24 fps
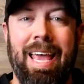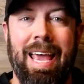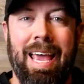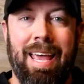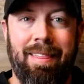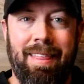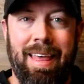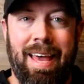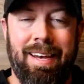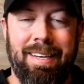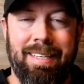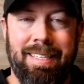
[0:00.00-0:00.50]

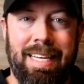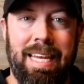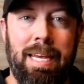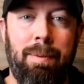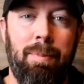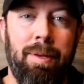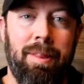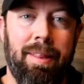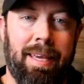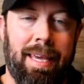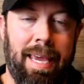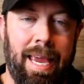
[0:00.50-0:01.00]
and that is
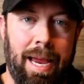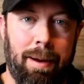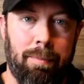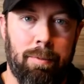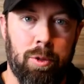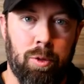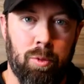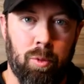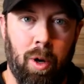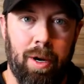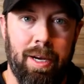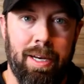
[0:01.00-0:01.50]
keeping the
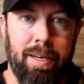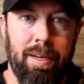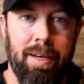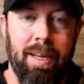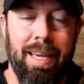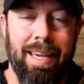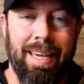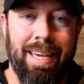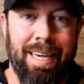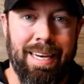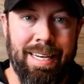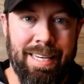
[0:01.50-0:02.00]
cameras running
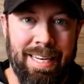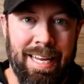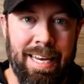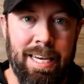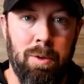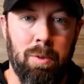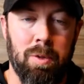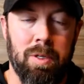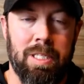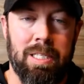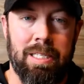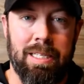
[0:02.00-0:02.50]

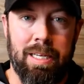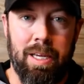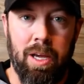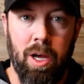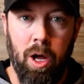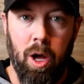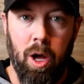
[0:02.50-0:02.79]
continuously